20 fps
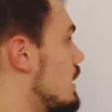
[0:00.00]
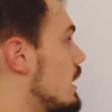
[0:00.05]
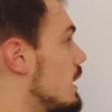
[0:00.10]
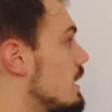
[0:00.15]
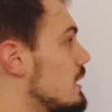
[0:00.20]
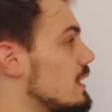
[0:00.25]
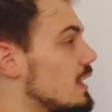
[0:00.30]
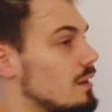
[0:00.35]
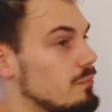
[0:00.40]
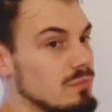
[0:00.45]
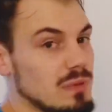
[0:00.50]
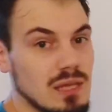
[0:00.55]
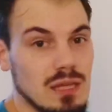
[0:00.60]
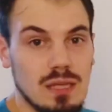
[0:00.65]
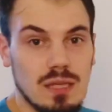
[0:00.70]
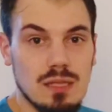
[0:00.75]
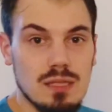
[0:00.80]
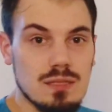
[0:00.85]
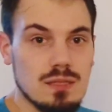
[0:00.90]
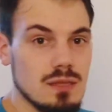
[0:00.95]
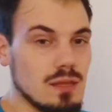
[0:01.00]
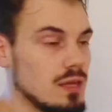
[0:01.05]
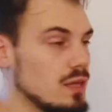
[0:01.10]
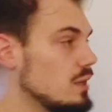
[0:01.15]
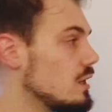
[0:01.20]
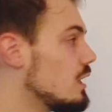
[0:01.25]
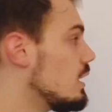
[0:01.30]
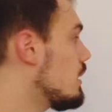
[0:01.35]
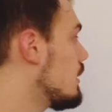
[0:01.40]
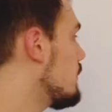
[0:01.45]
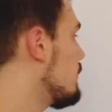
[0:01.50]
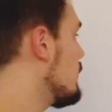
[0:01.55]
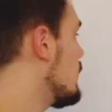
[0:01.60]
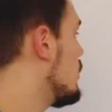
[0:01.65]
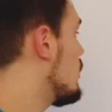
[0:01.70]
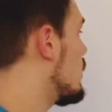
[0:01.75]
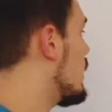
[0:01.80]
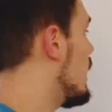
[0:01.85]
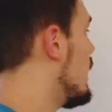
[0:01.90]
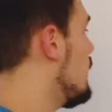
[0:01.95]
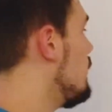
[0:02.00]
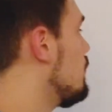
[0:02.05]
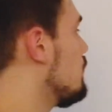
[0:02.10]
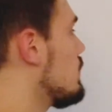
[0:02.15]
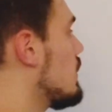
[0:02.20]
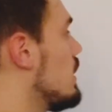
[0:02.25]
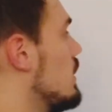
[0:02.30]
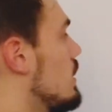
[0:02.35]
I am, he is, they are, okay?